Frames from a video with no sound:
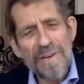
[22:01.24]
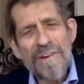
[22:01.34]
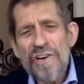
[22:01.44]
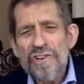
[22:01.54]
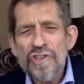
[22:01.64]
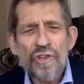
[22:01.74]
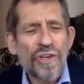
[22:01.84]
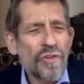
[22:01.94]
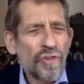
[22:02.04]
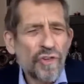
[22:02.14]
a very
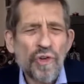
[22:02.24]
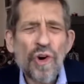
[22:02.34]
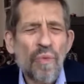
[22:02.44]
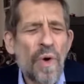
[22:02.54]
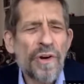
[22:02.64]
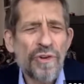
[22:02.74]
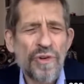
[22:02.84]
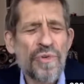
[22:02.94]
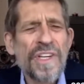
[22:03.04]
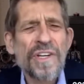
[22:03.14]
short 1 or
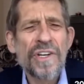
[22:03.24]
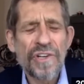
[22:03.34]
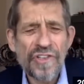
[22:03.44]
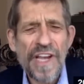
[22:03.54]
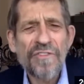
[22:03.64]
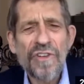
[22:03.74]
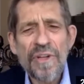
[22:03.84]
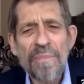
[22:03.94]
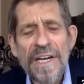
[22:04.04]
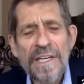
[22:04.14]
2 years after the
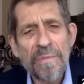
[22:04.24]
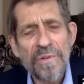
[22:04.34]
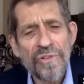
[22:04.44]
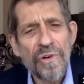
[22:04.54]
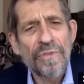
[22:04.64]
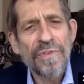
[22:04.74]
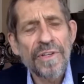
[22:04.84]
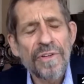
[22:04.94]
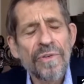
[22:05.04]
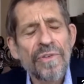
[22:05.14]
breakup of the Soviet
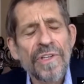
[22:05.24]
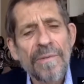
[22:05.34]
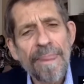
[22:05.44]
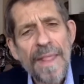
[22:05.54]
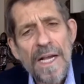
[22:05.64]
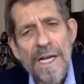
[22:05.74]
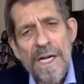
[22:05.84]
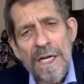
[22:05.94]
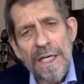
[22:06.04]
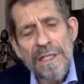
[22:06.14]
Union.
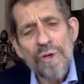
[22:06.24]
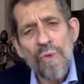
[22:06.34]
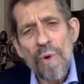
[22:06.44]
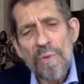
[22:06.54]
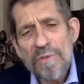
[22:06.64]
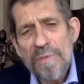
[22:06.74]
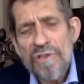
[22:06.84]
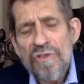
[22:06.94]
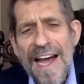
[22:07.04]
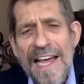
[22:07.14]
What has been
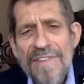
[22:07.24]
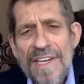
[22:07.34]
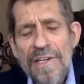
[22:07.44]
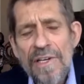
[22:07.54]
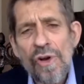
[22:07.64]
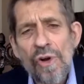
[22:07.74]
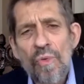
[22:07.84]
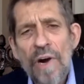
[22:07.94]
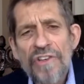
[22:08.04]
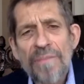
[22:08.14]
driving
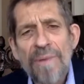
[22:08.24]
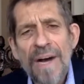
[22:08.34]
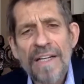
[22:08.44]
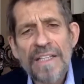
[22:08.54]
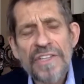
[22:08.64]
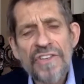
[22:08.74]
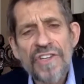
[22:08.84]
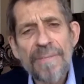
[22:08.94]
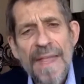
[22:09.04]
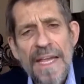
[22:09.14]
Russia
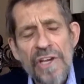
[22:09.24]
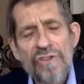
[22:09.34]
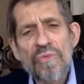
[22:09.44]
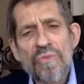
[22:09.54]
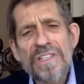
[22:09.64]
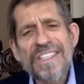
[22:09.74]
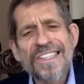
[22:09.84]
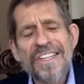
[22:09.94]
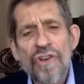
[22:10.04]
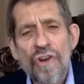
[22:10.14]
policy is really
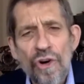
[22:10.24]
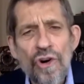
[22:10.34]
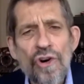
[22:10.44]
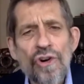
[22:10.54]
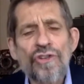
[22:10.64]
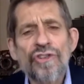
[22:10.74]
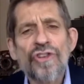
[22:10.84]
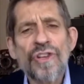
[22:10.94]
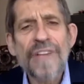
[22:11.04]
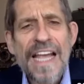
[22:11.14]
this urge
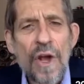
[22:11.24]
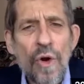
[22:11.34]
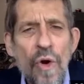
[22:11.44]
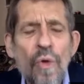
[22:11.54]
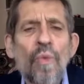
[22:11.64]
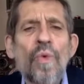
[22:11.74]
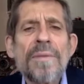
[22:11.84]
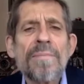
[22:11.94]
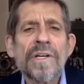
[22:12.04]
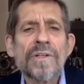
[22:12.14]
to
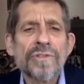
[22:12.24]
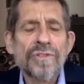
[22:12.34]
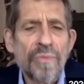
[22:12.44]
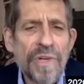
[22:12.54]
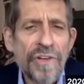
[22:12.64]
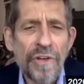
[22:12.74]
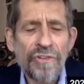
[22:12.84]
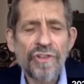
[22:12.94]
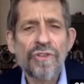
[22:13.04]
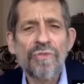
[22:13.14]
rebuild, to
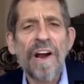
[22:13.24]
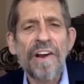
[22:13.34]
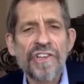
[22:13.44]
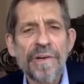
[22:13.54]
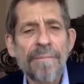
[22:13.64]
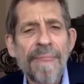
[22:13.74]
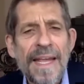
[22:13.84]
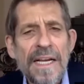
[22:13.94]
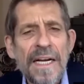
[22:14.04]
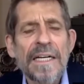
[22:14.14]
reassert Russia
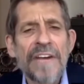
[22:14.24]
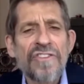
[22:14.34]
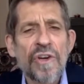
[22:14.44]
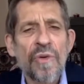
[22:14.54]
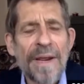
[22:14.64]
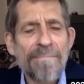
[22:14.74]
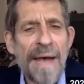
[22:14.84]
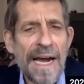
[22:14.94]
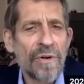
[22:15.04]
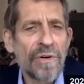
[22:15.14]
as a great
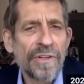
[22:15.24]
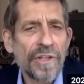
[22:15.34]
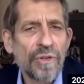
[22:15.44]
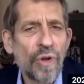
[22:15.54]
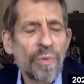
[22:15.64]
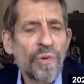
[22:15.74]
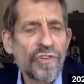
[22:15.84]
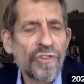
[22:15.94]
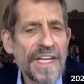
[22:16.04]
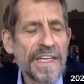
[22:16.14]
power on the global
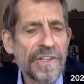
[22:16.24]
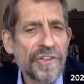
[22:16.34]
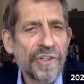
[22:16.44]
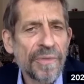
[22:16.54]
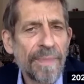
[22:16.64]
stage.